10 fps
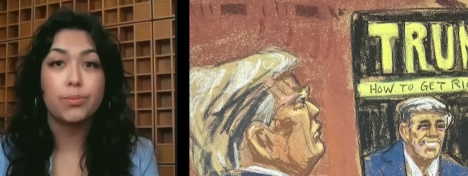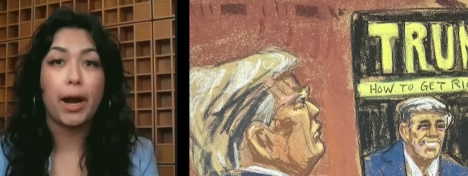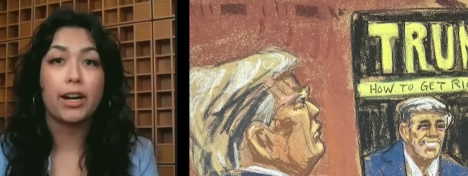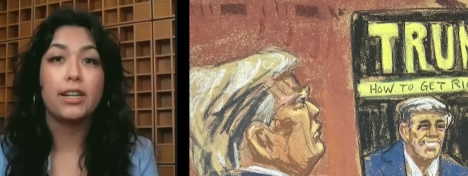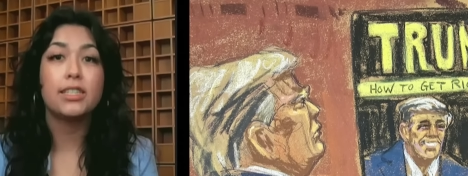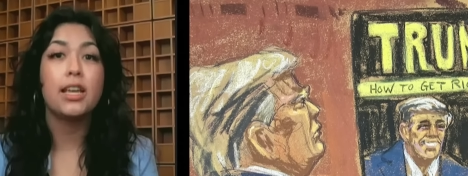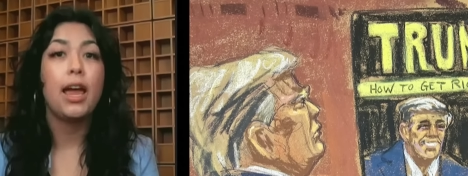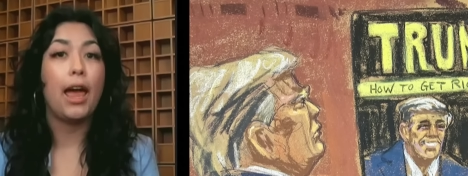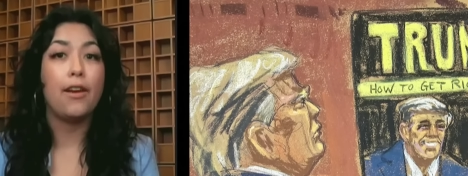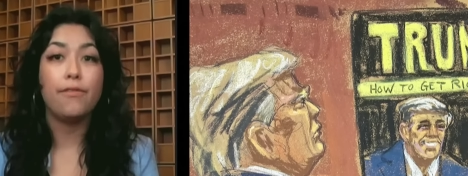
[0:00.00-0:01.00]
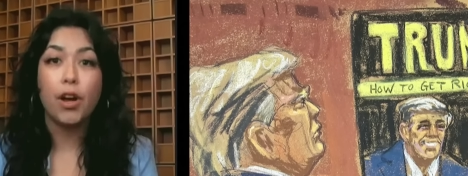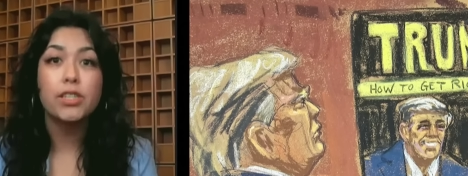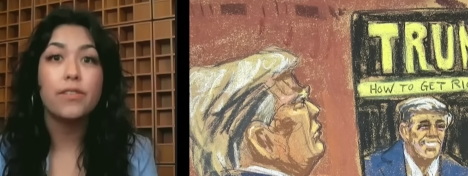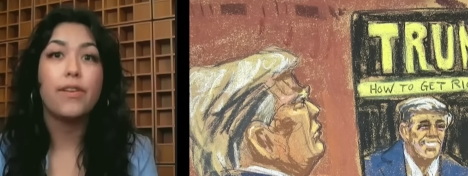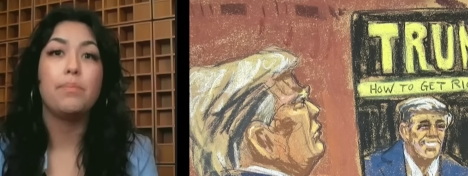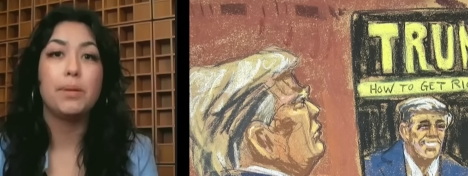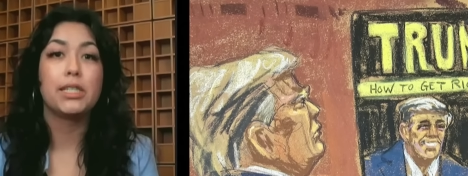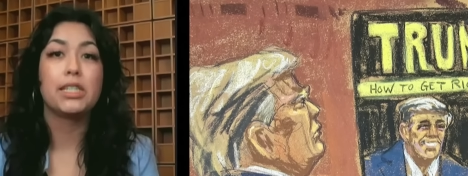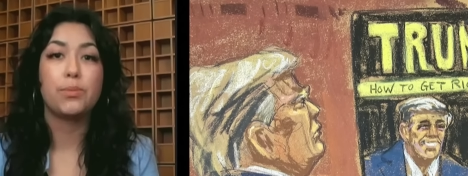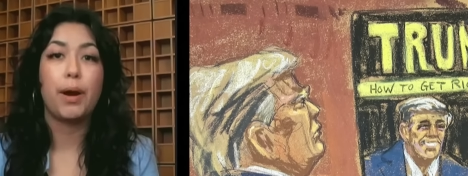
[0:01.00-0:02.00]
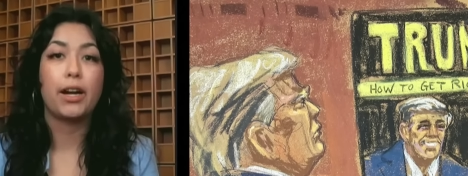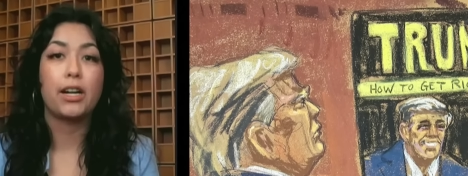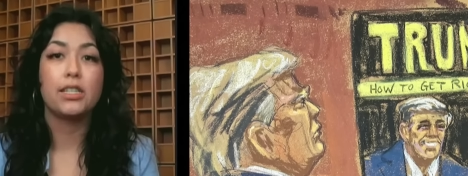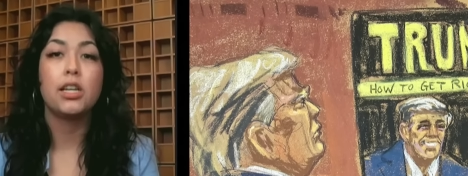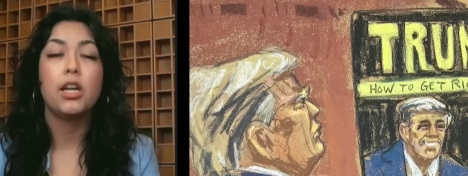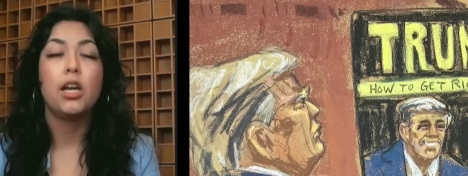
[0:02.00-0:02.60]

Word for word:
Speaker 1: records and falsified business records.